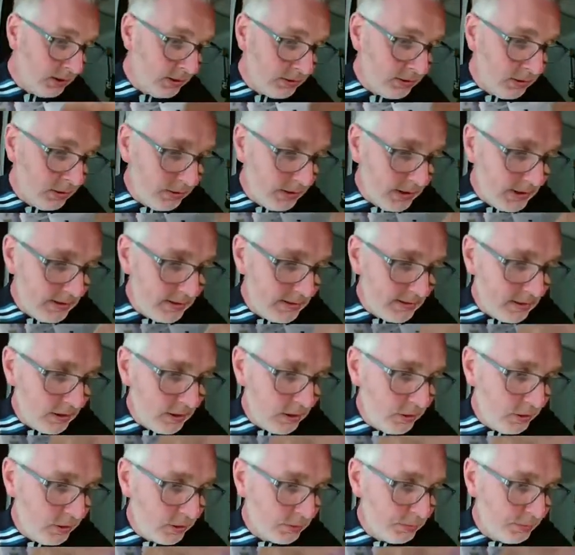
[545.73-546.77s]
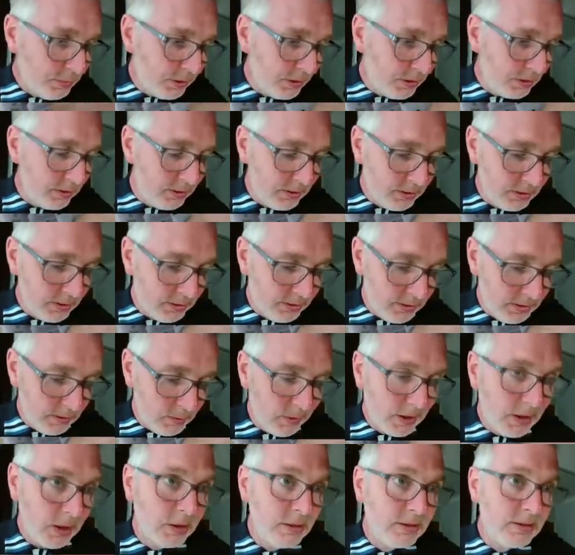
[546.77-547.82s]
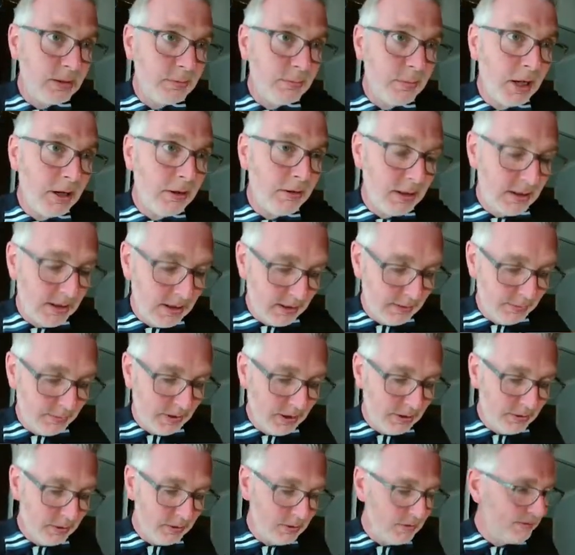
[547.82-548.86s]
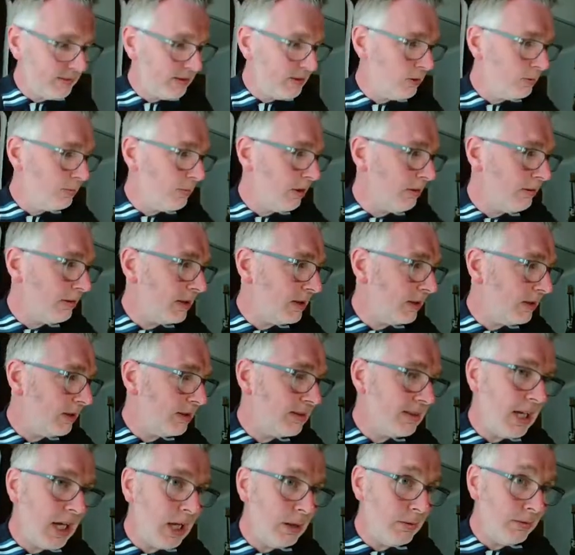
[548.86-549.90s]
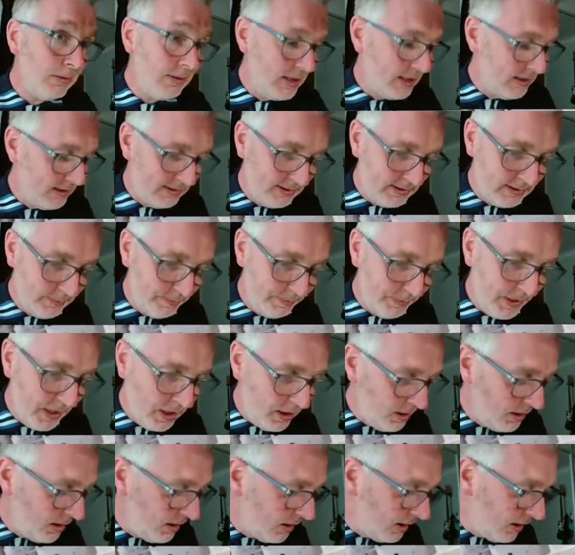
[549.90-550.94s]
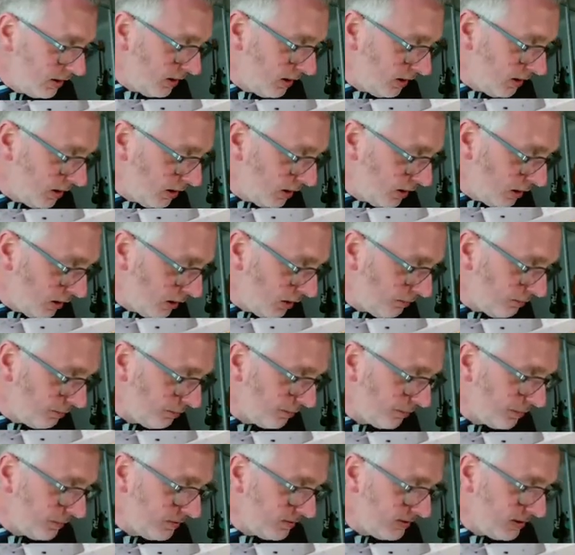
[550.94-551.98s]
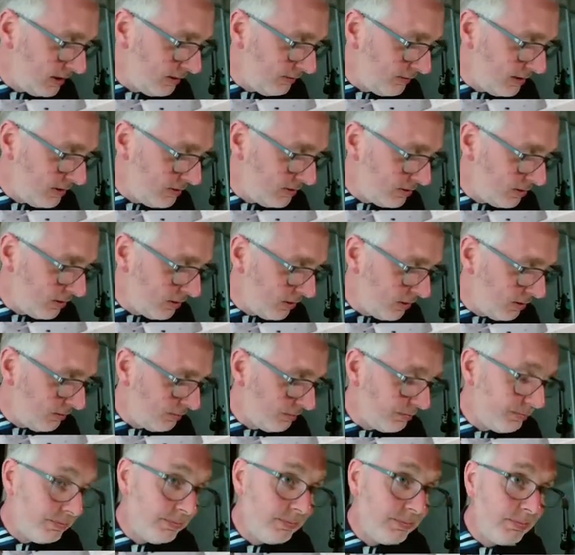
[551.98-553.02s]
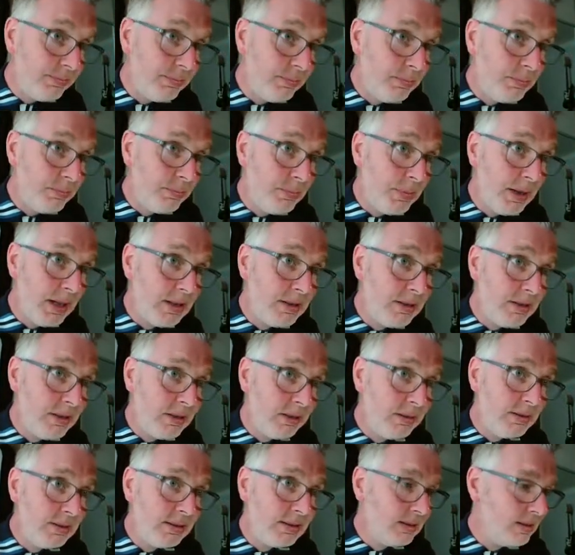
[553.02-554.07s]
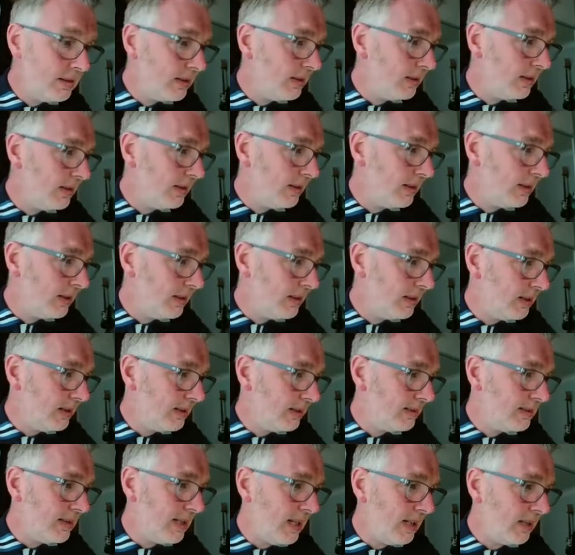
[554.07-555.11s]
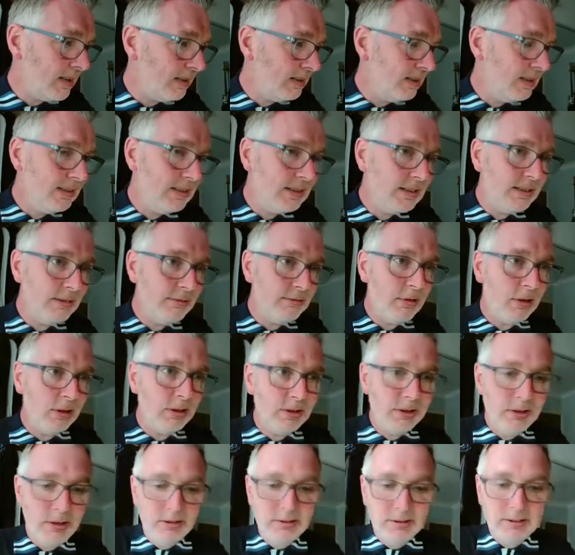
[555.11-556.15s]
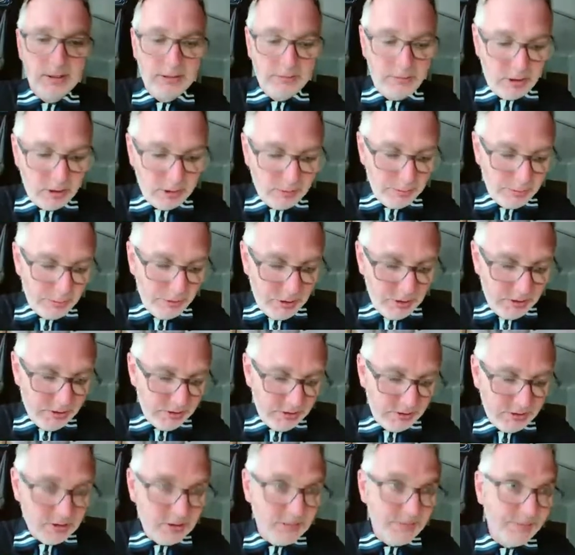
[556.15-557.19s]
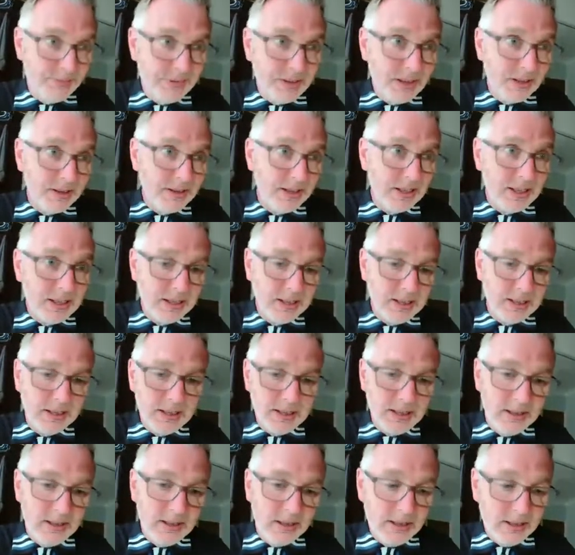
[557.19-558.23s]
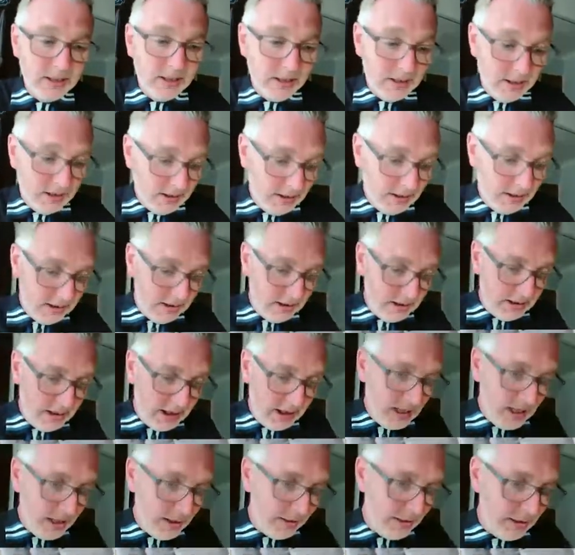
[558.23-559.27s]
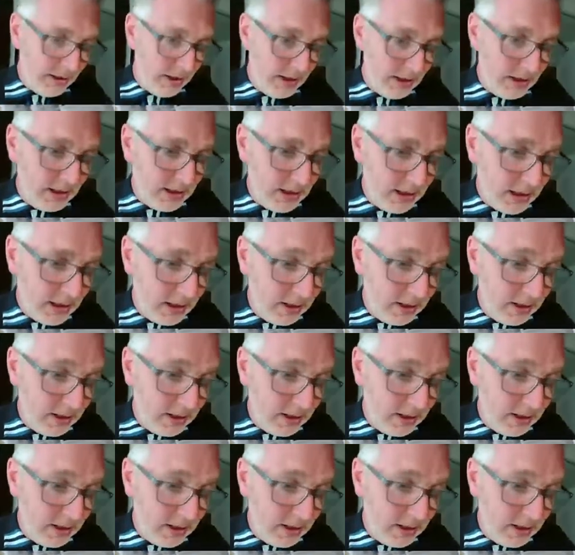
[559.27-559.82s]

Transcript: so this is her husband. She went on to marry this man. I don't know if they were married at the time of this uh, TV show, Pictures taken. This is the wrong, using the wrong English, I think. I think.